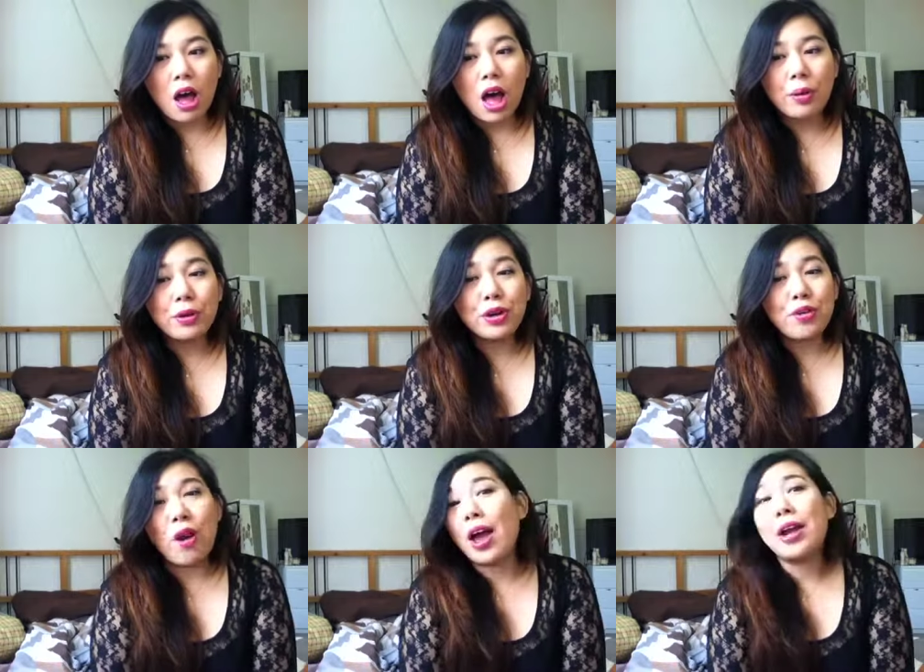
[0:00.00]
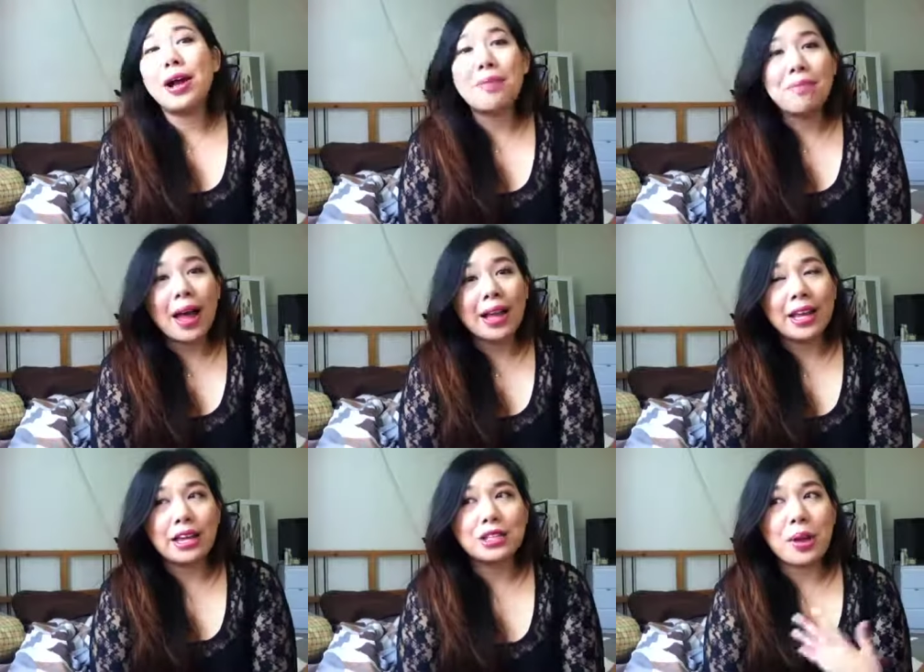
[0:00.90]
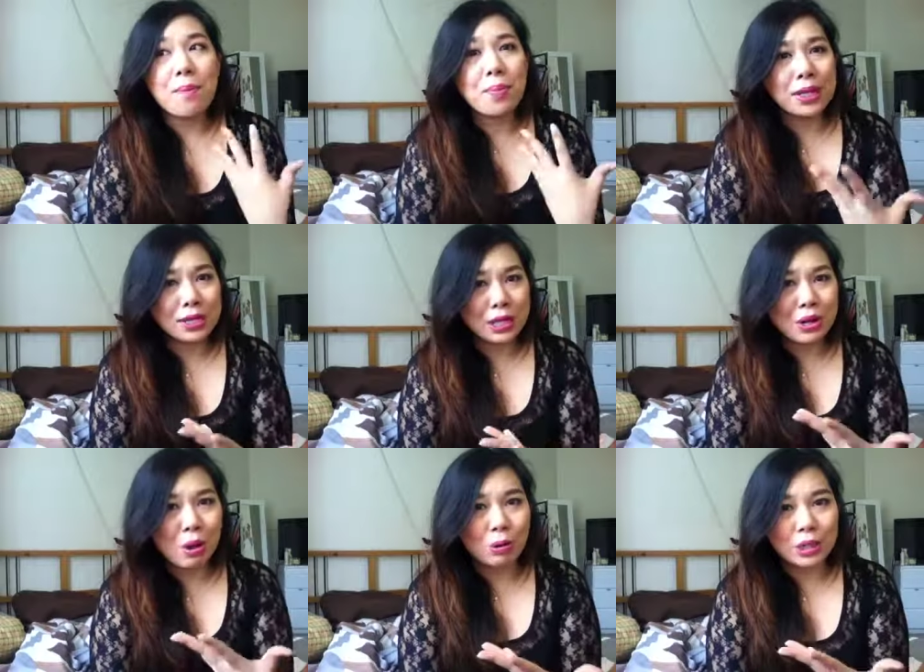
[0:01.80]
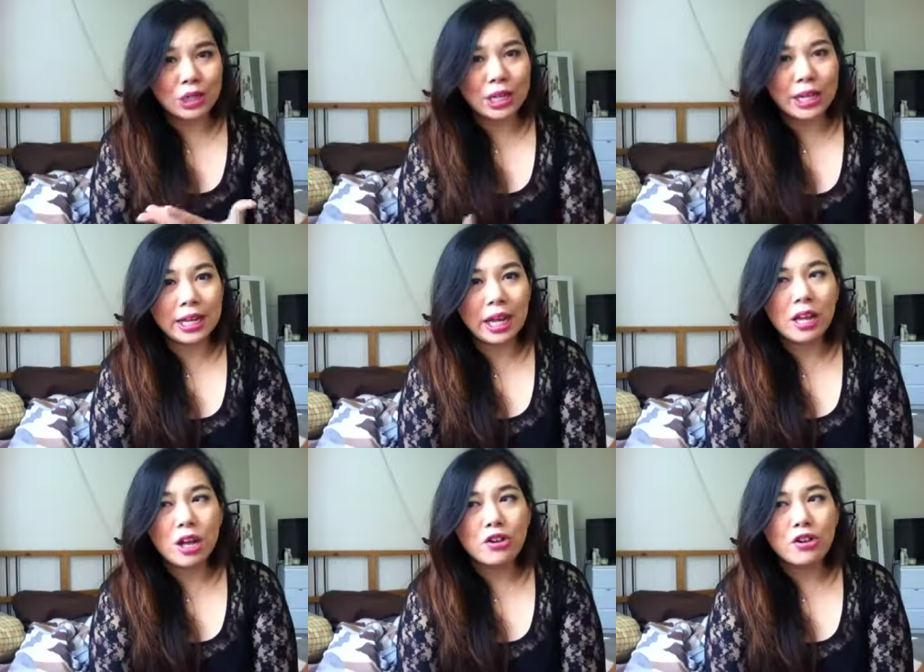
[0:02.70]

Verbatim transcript: I would cry to come back here because I miss the culture here.